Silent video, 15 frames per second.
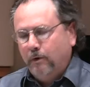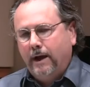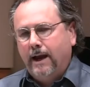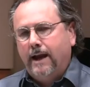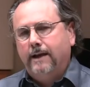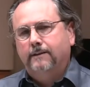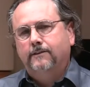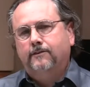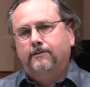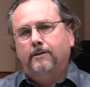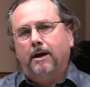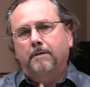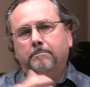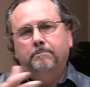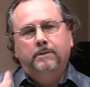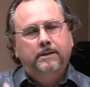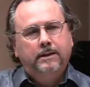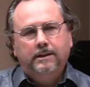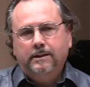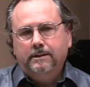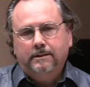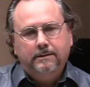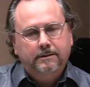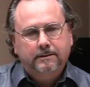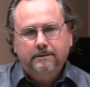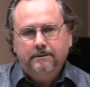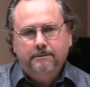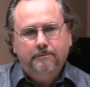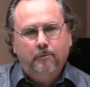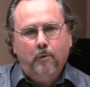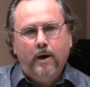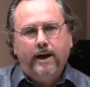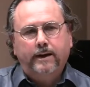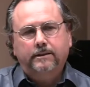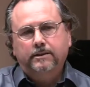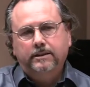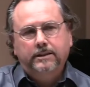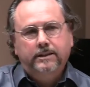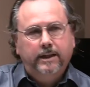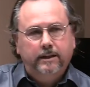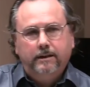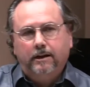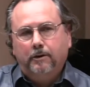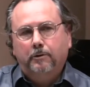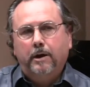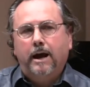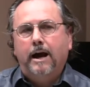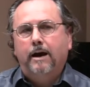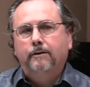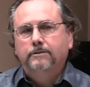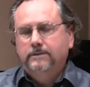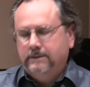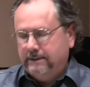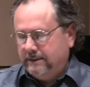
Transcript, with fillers: and some way to get around,